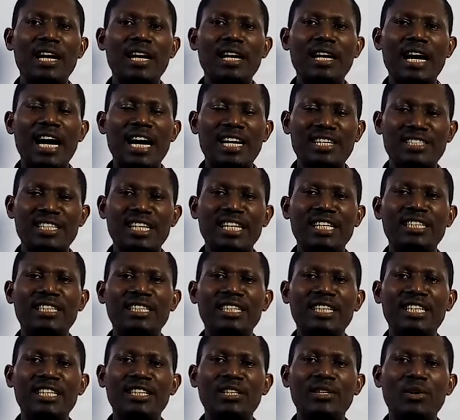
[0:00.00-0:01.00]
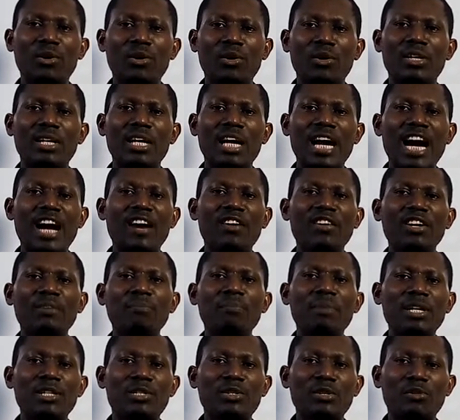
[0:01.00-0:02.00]
Ascending order.
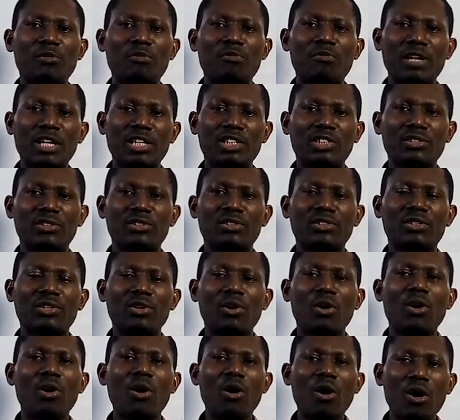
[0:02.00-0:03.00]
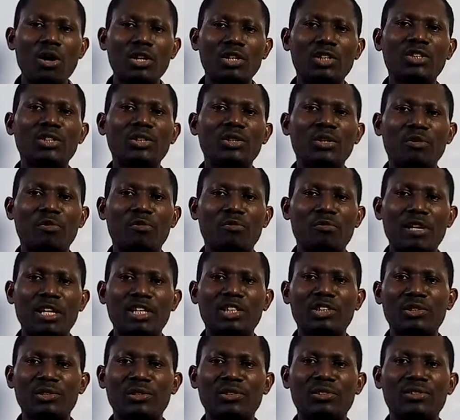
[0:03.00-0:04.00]
Arrangement of fractions or ordering of
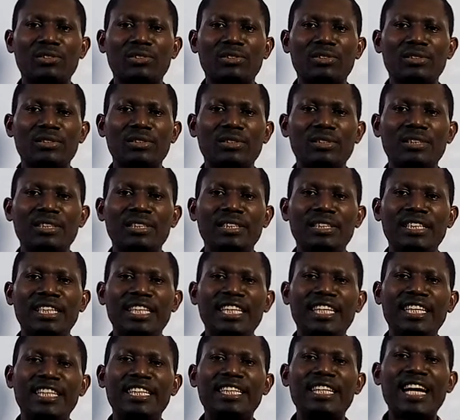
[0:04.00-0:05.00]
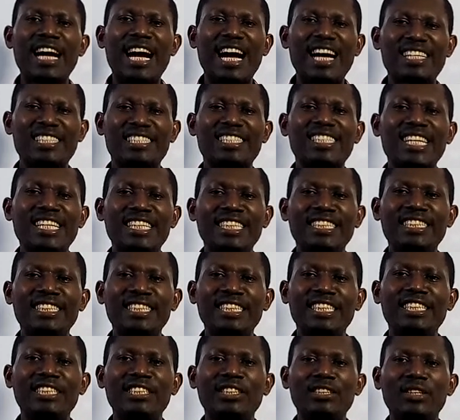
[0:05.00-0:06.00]
fractions in
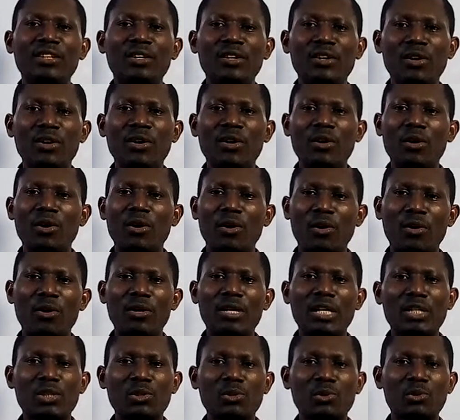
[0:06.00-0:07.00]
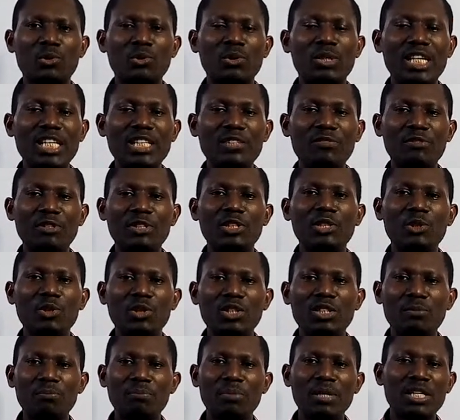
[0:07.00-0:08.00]
ascending order. So today's video
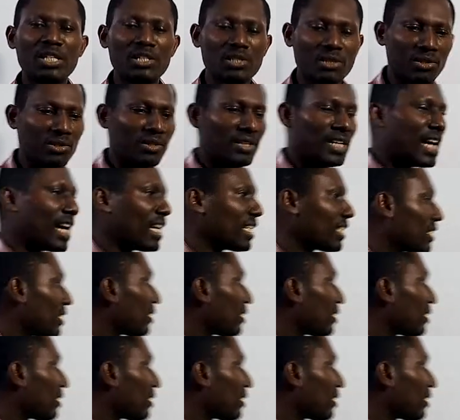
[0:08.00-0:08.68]
is based on that.